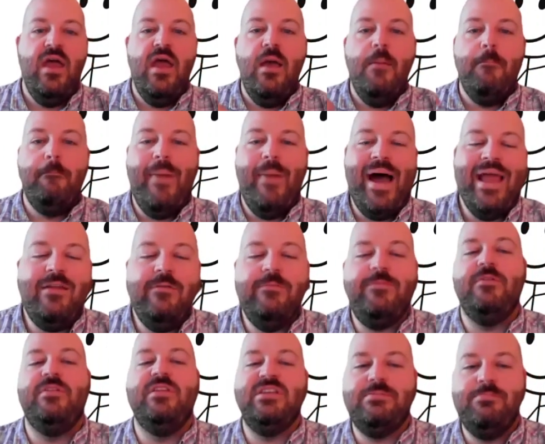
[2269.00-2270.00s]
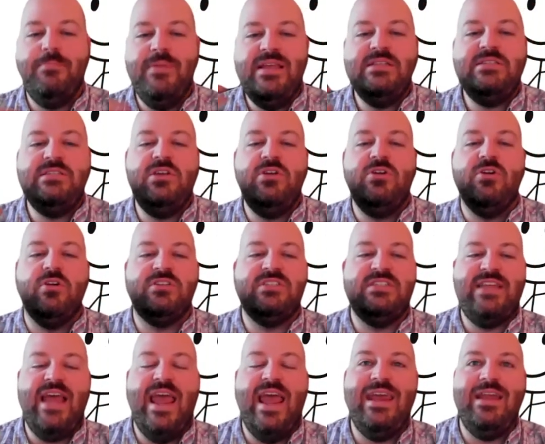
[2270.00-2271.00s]
Mindfulness means you're
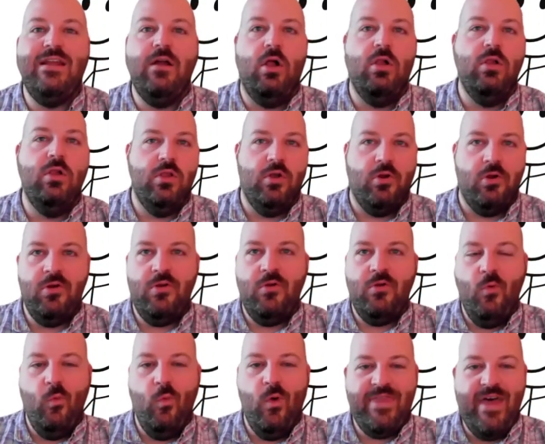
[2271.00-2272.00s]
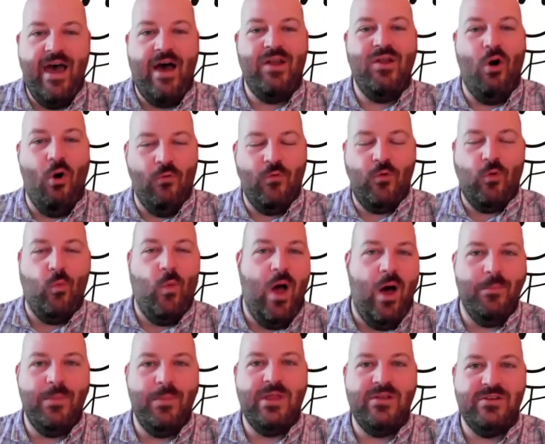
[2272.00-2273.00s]
staying alert without
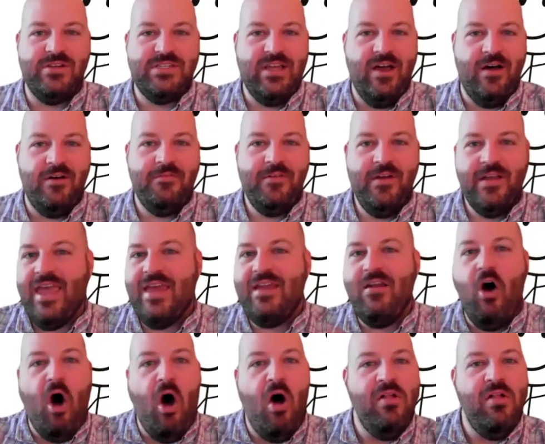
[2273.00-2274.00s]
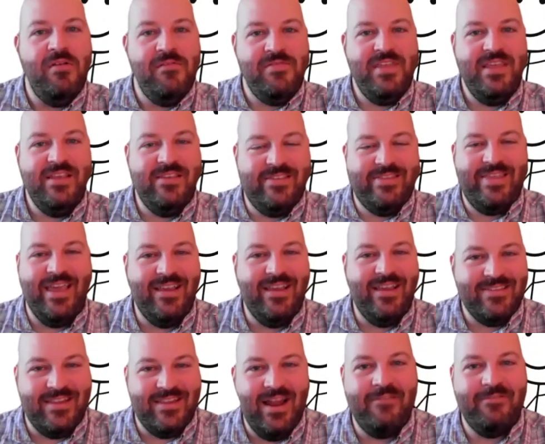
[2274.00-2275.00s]
overwhelming yourself. Again, all of these things
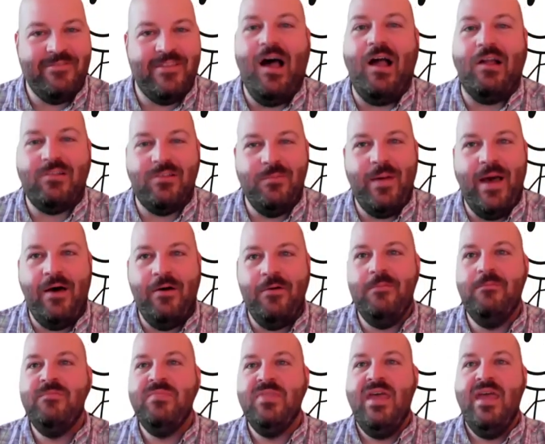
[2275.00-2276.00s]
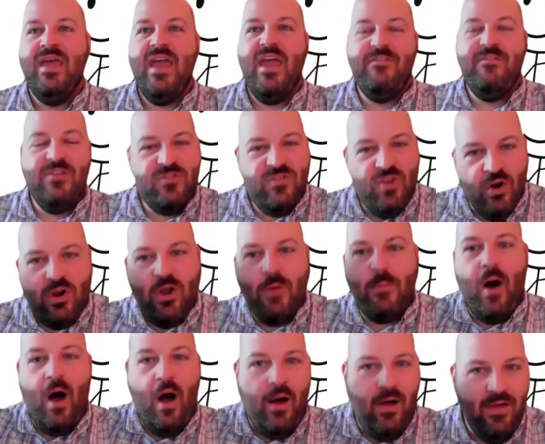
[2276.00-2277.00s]
that I've talked about, if you took them
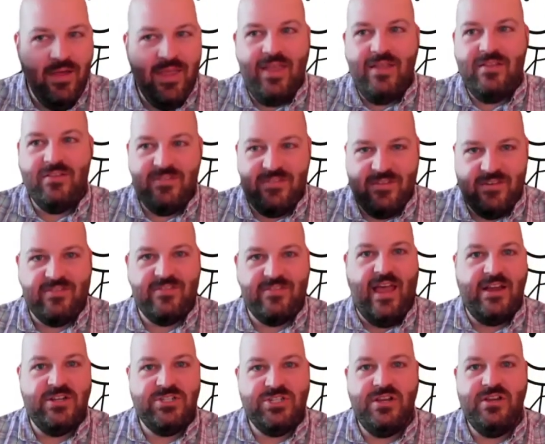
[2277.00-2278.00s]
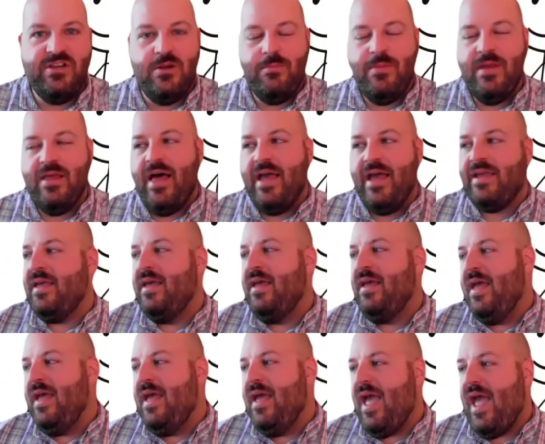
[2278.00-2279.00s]
all in succession, you'd be like,
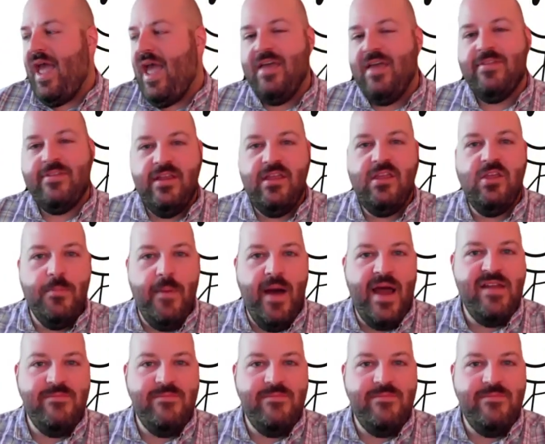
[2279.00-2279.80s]
Anthony, you might have